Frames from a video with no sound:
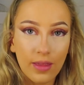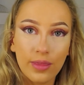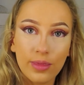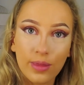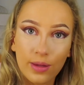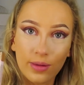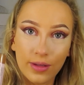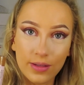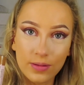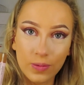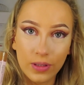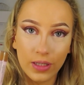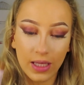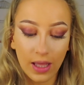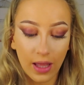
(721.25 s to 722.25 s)
than this one
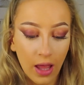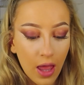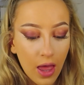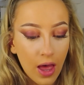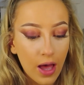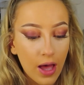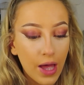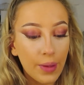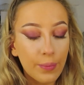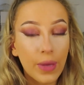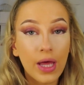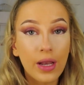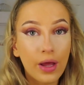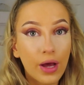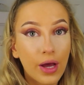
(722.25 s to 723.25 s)
here,
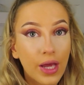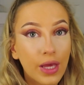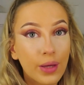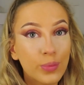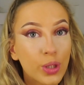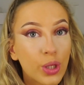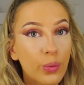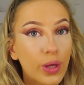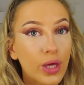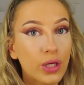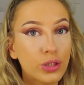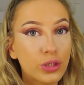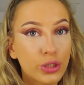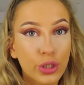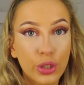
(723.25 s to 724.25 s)
and I am going
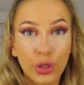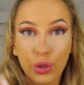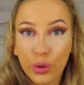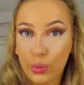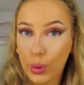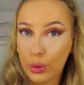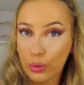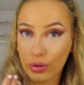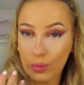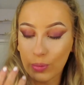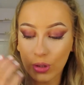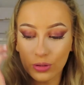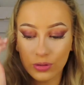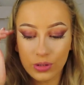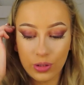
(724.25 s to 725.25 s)
to cream
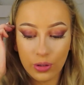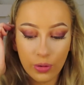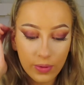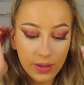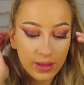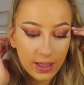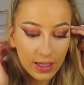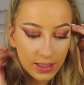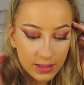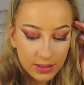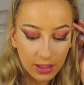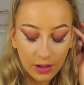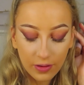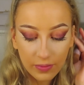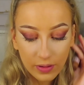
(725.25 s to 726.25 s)
contour with this.
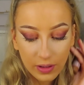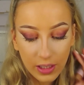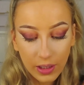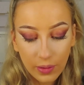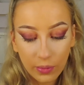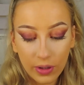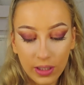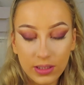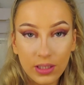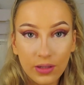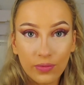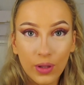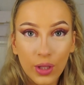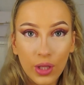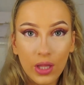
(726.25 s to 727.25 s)
I feel like Brats
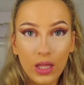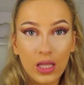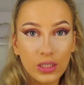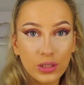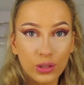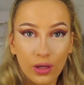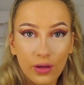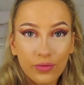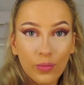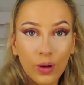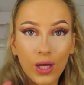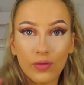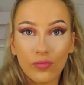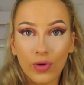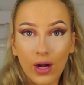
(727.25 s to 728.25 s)
they do have
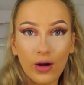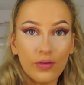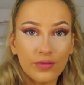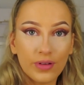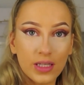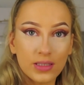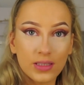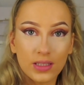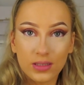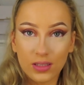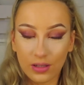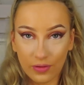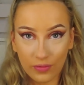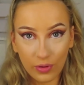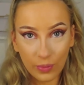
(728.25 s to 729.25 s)
quite brown faces and
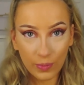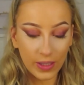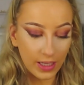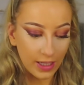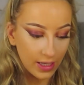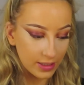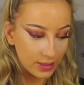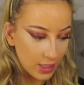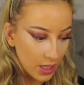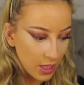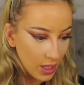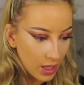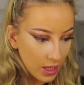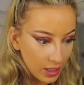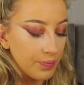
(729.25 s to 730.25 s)
I've got a pinhead.
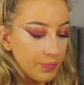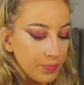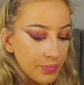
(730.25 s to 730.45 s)
I